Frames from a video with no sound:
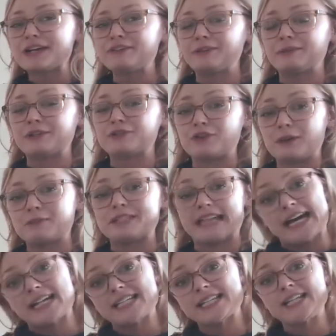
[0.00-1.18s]
break from the Trump
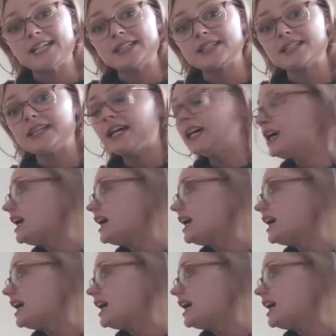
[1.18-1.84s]
tax cuts.